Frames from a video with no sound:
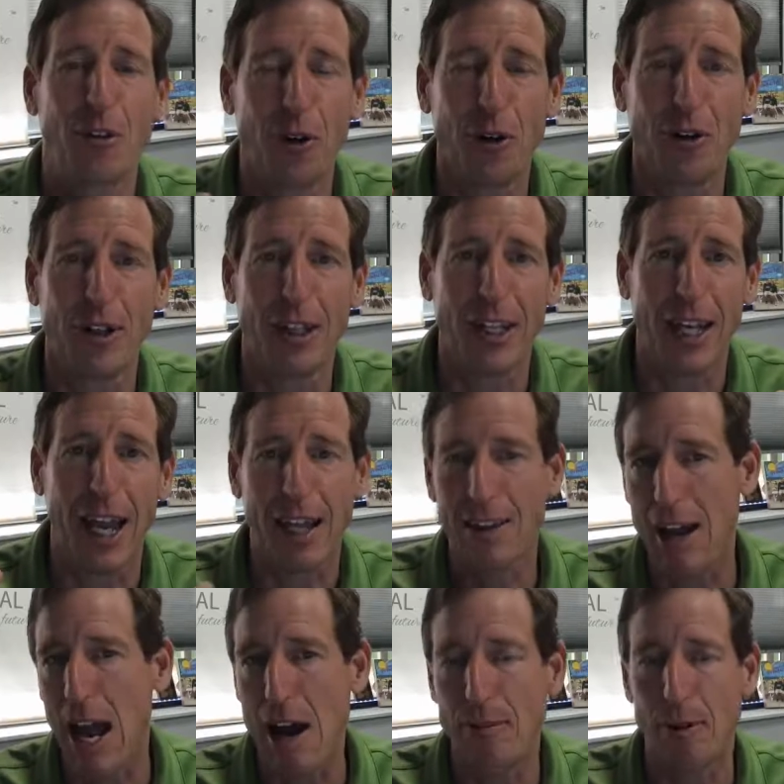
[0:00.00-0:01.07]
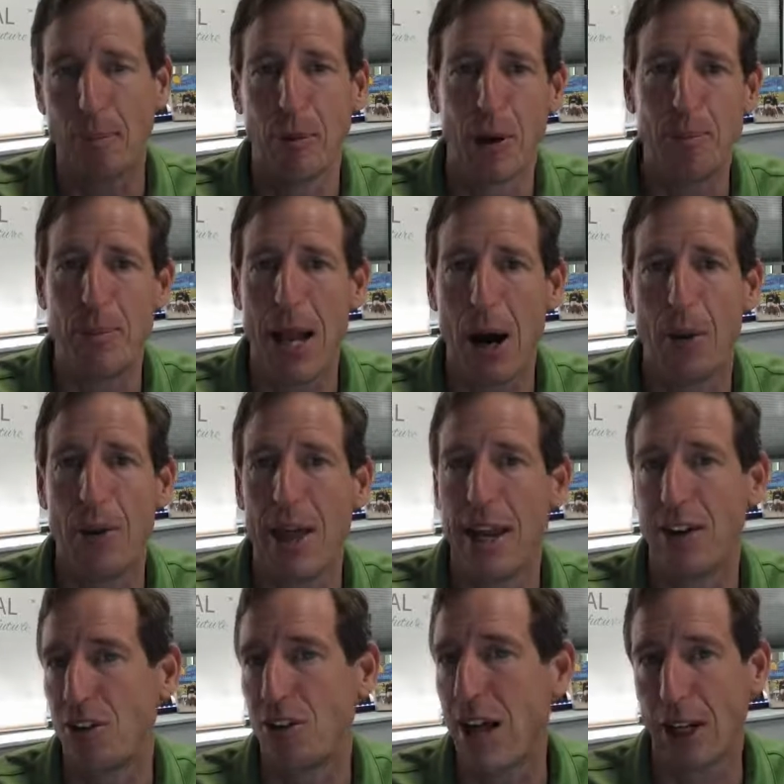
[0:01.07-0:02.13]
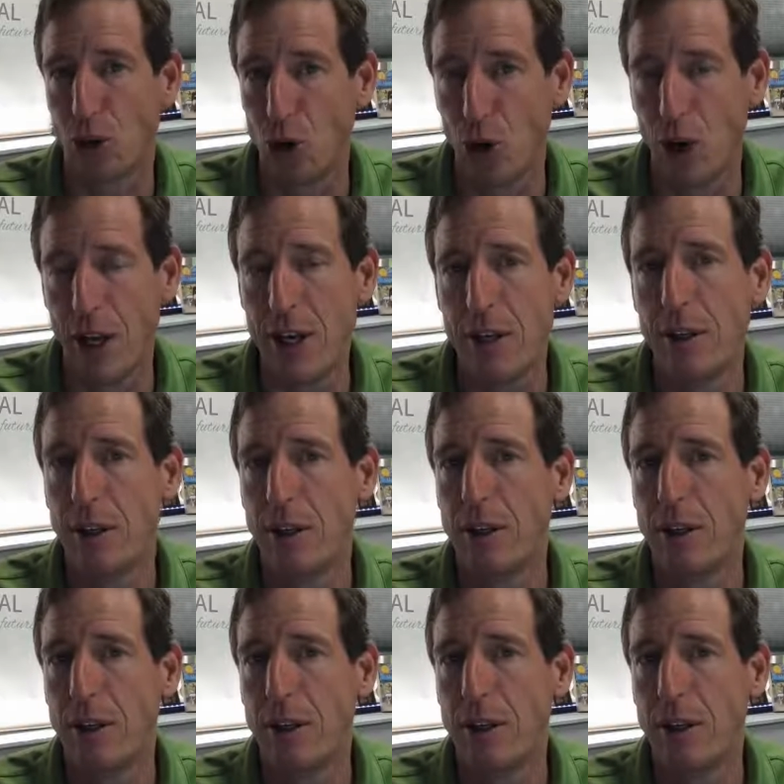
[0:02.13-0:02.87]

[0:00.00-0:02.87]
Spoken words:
Certainly to have a blip now and then is not good.